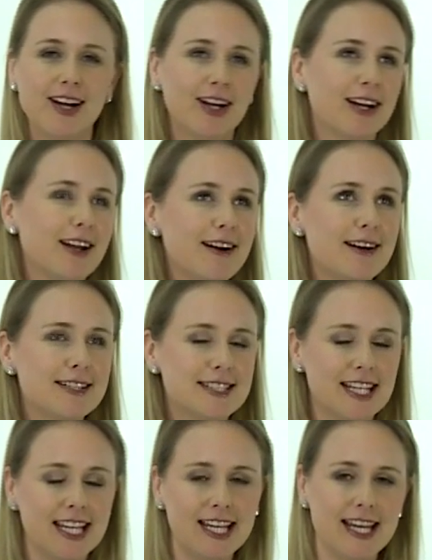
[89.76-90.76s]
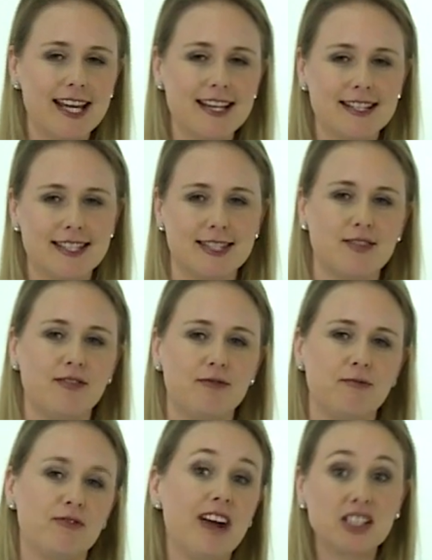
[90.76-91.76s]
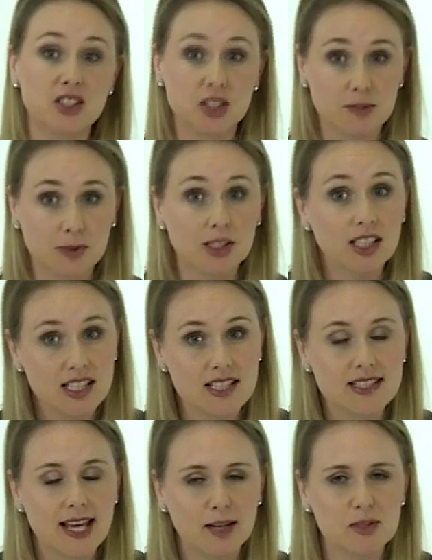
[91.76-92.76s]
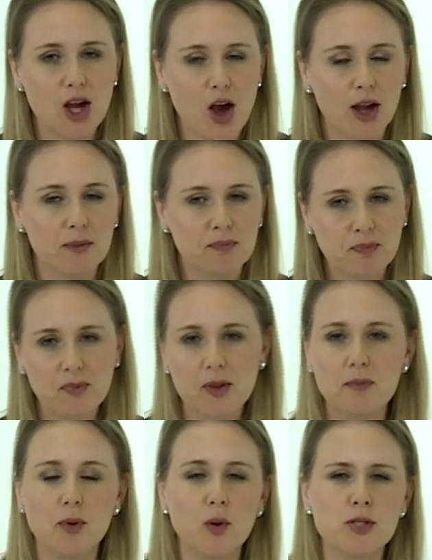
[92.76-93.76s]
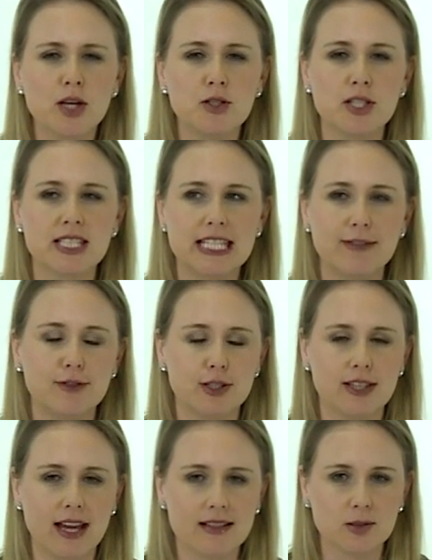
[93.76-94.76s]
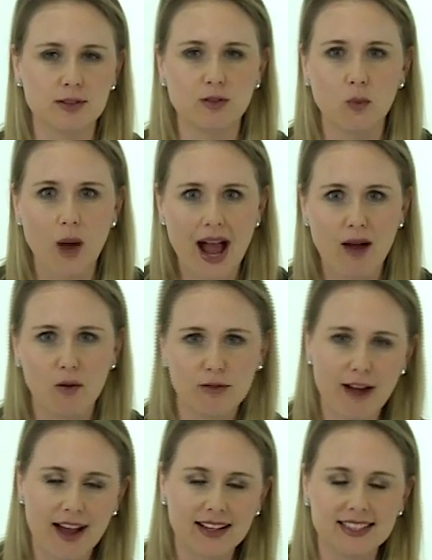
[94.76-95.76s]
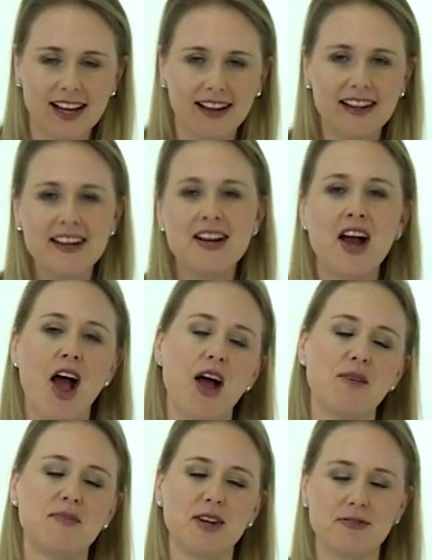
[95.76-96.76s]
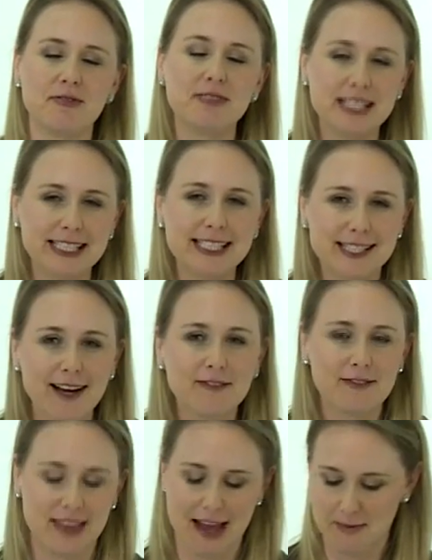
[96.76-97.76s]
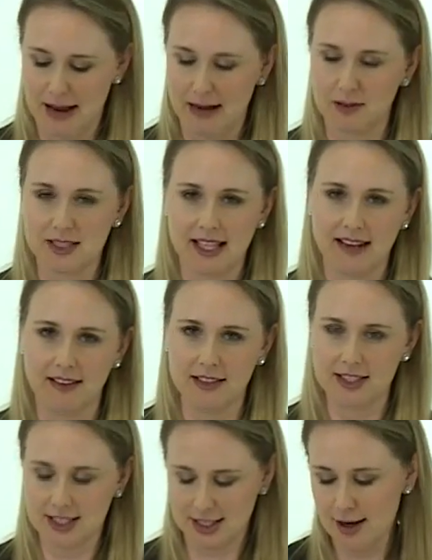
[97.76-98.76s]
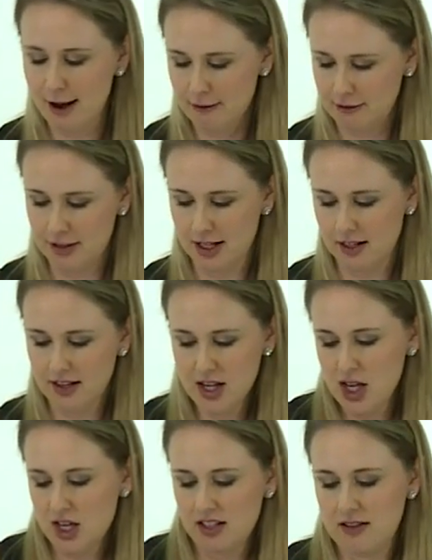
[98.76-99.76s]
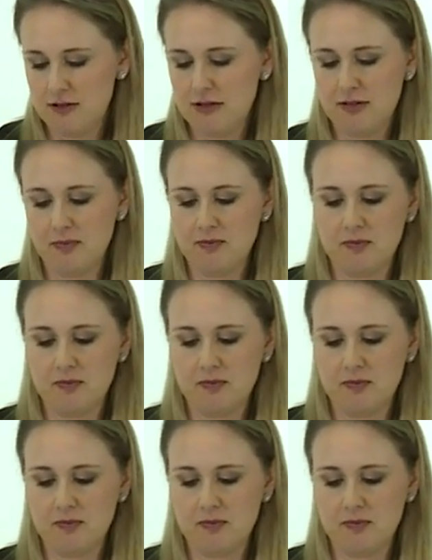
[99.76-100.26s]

classy, it's fashionable at the same time, but also just gives you that sort of wow factor. And I really love that about it. And I just love that you've